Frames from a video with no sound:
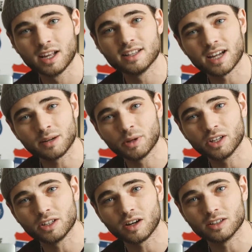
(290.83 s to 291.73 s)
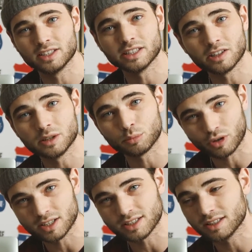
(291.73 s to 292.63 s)
$10 million deal in
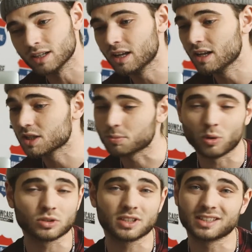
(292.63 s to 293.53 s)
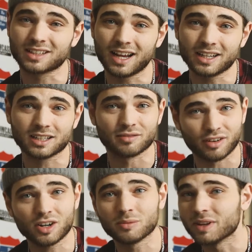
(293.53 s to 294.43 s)
prison. Supposedly it's kind of
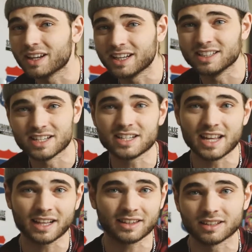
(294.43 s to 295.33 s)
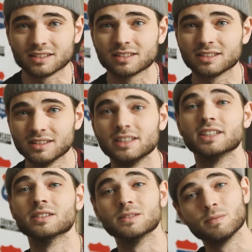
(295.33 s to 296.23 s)
confirmed that he did get this
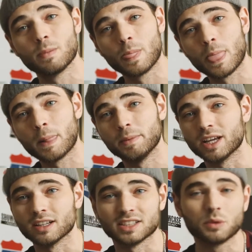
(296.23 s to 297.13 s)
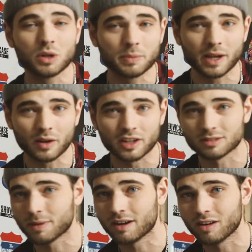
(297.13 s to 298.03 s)
deal because he wouldn't be out here
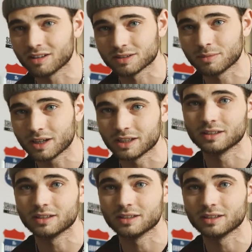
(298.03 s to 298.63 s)
spending all this money.